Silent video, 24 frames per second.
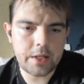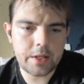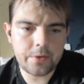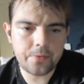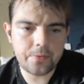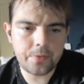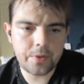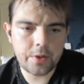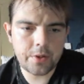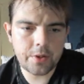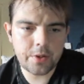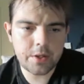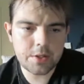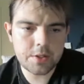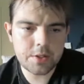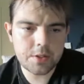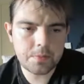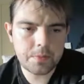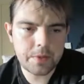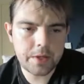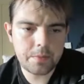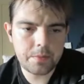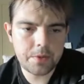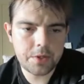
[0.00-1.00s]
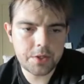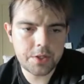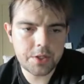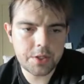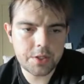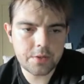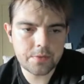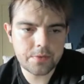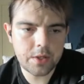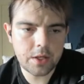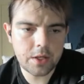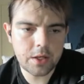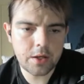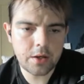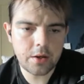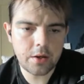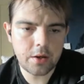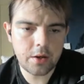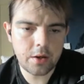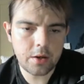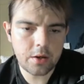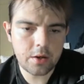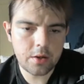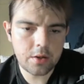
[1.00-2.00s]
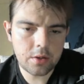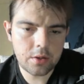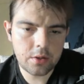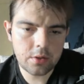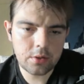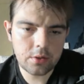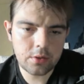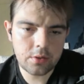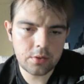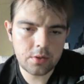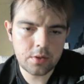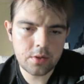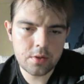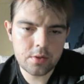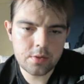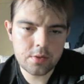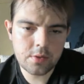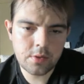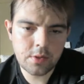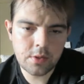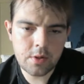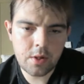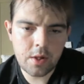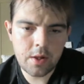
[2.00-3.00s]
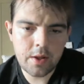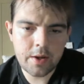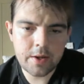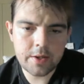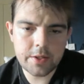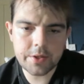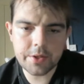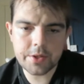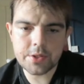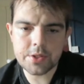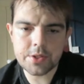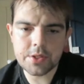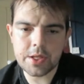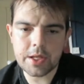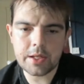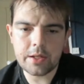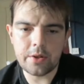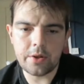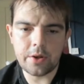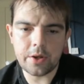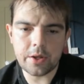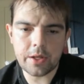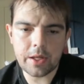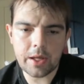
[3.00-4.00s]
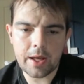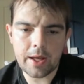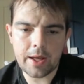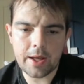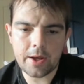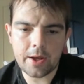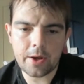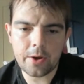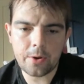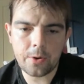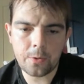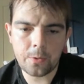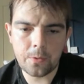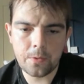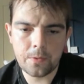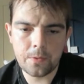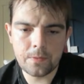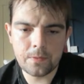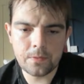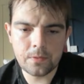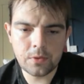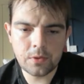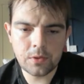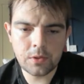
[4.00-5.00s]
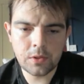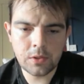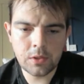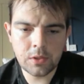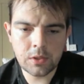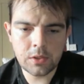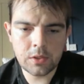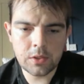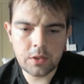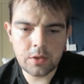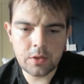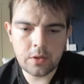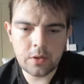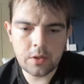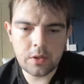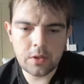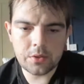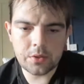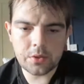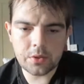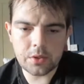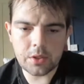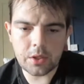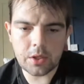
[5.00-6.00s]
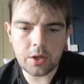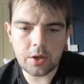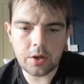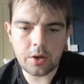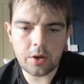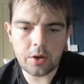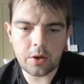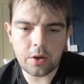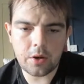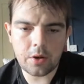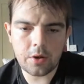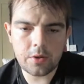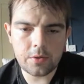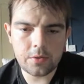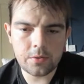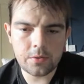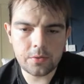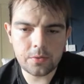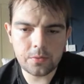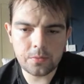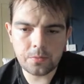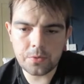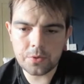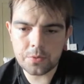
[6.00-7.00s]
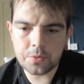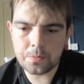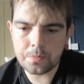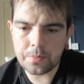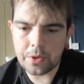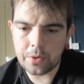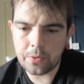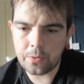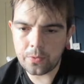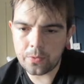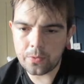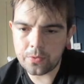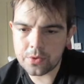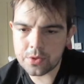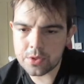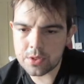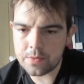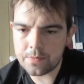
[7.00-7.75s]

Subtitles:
If we look at some images of the car, you can see, look, how the car was built.